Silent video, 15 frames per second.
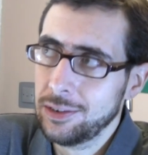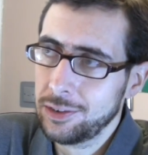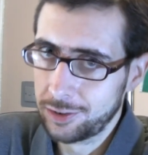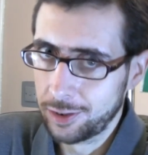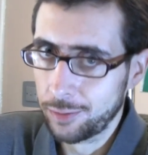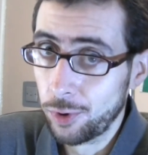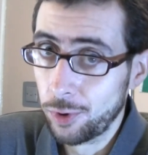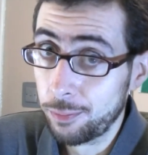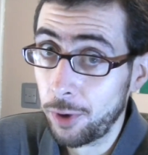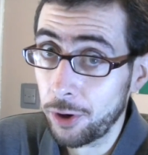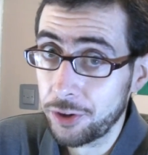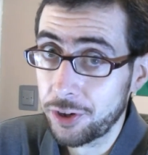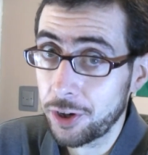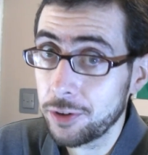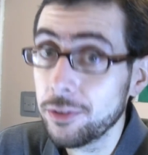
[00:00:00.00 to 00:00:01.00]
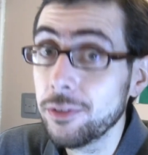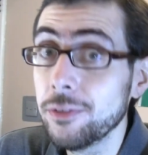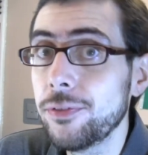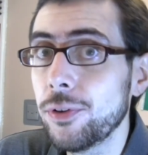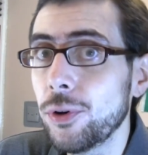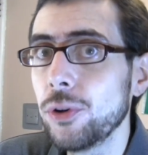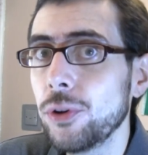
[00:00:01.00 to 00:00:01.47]
somewhat monotone
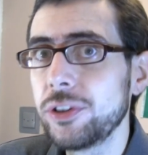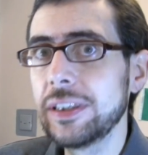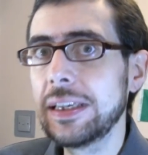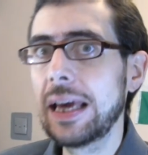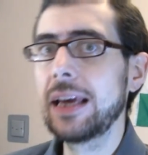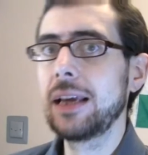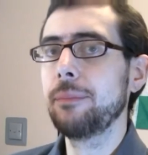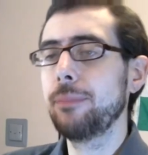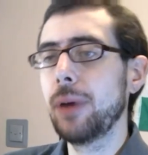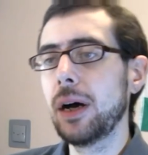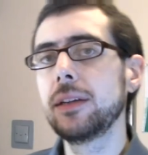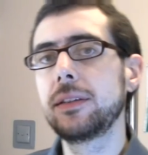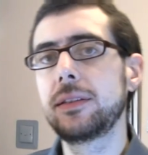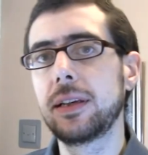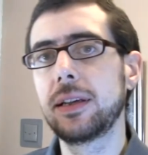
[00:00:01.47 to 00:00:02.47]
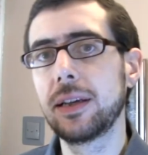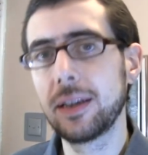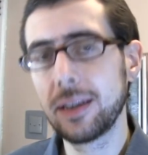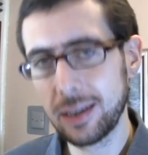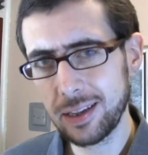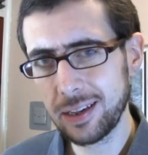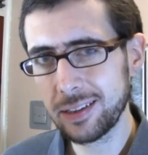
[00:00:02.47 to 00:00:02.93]
for today, but
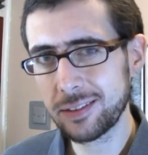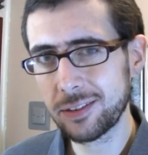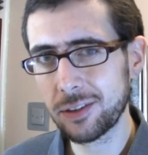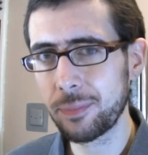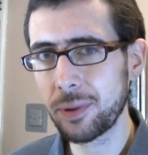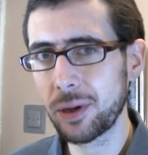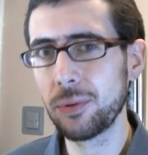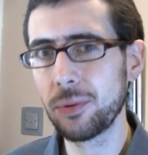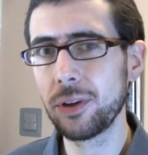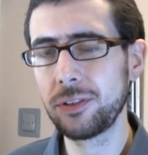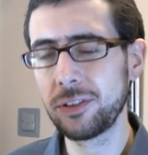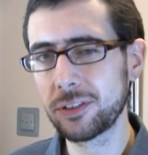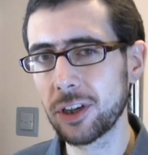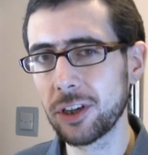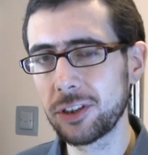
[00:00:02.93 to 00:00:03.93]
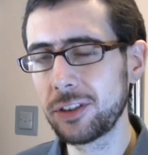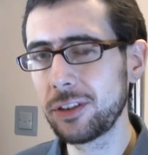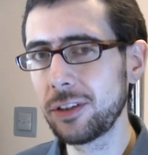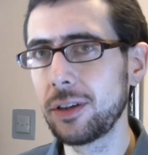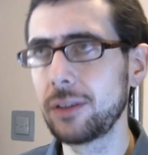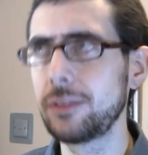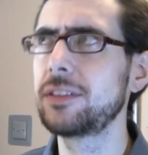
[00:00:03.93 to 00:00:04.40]
it is a topic worth
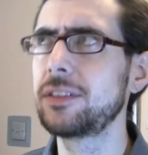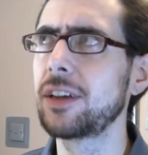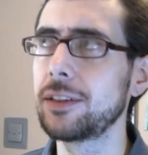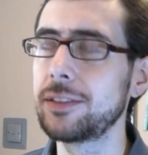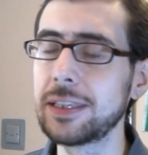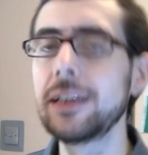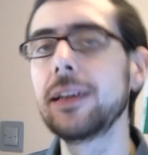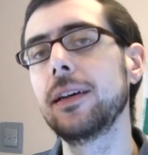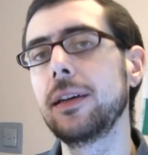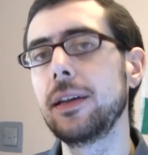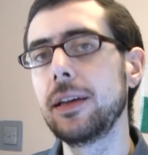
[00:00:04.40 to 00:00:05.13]
discussion discussing.